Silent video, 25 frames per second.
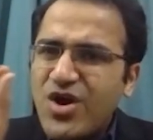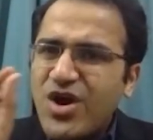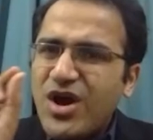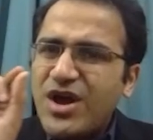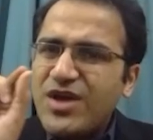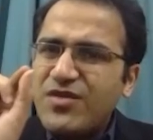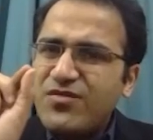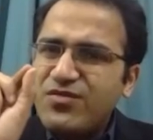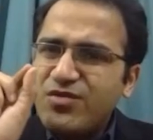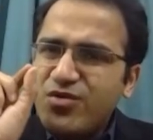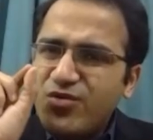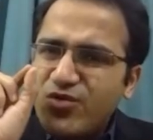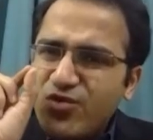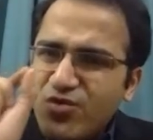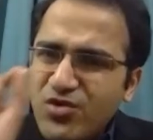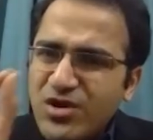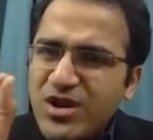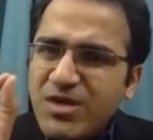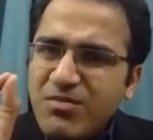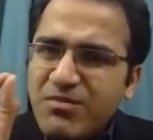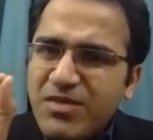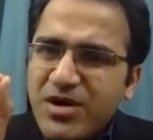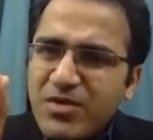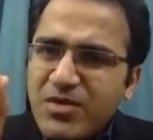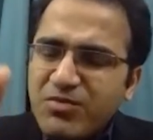if you do
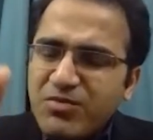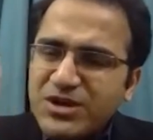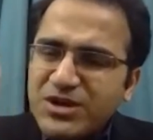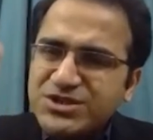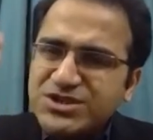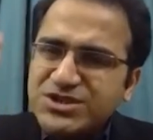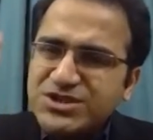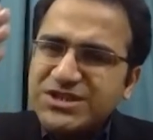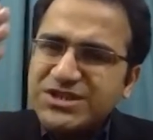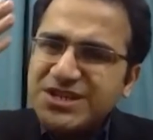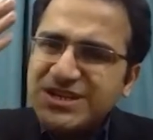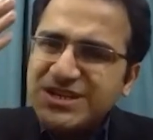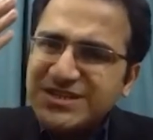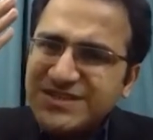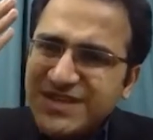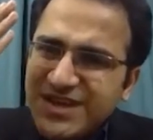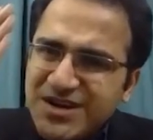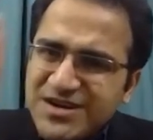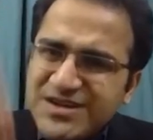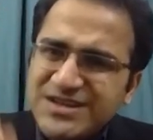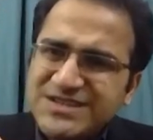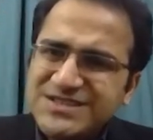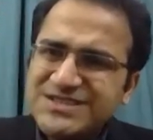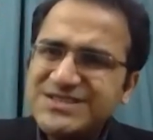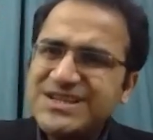lumbar puncture, there is a
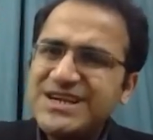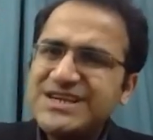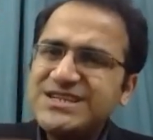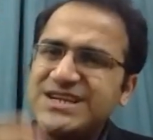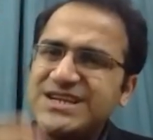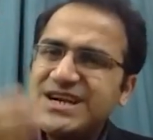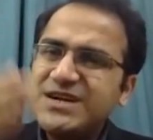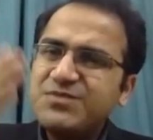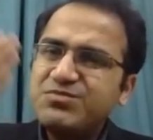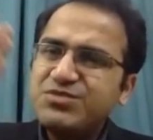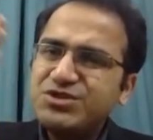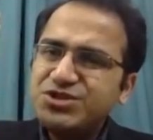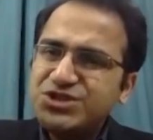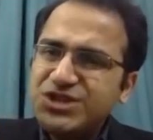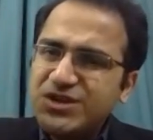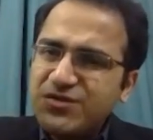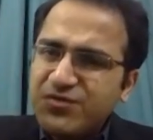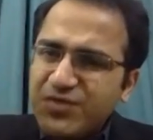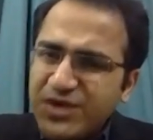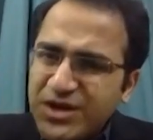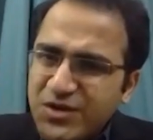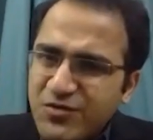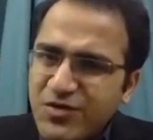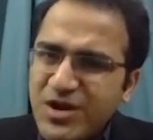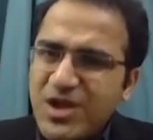risk that that patient
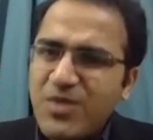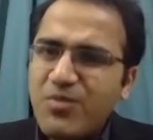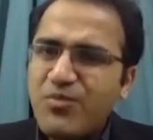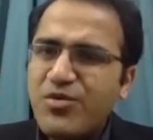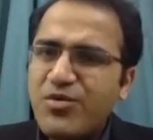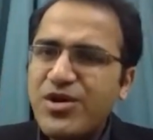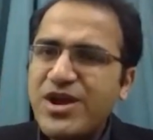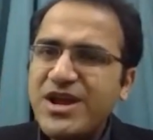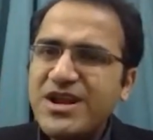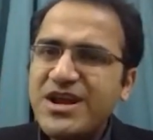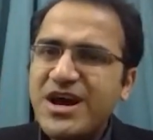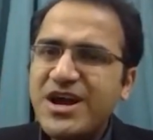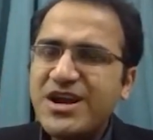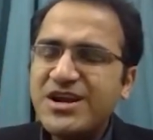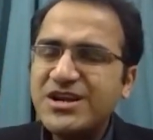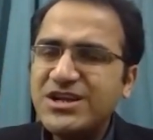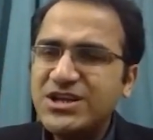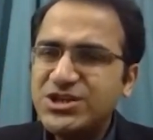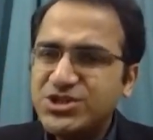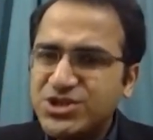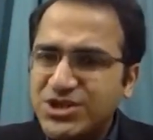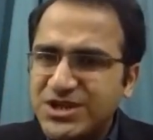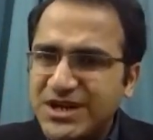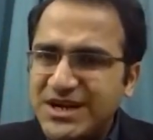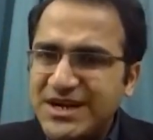will develop brain
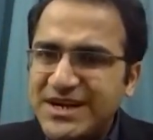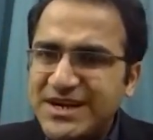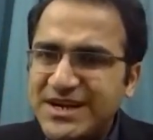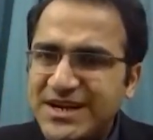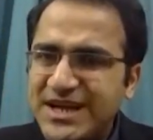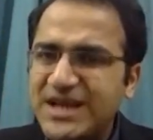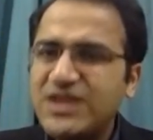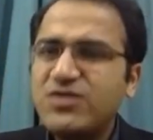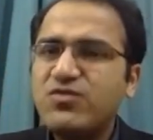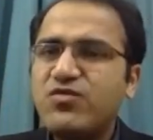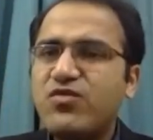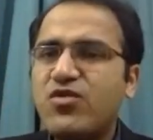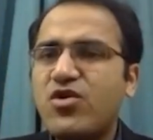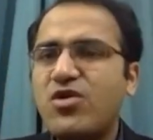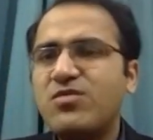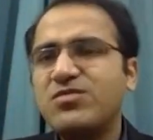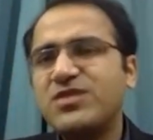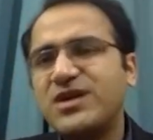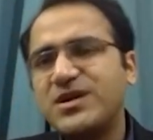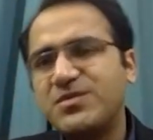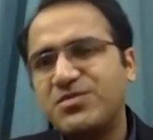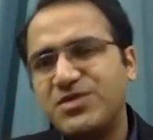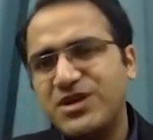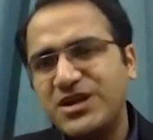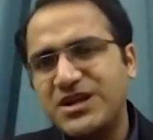herniation and death from
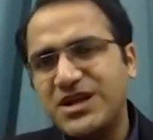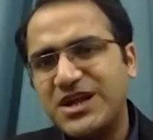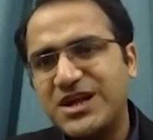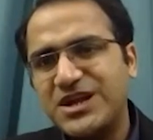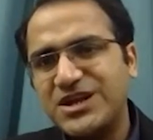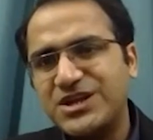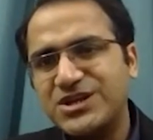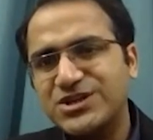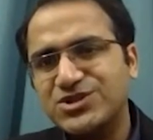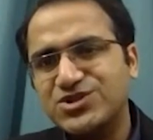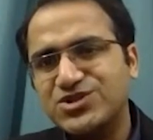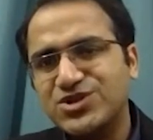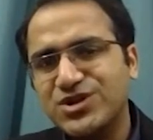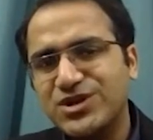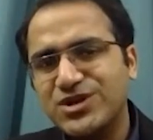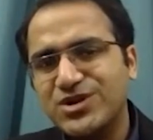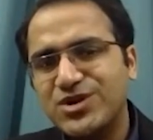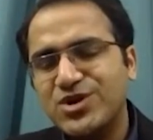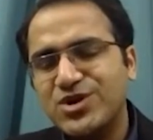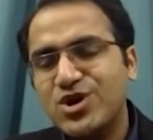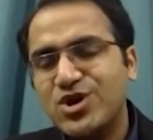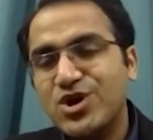that brain herniation.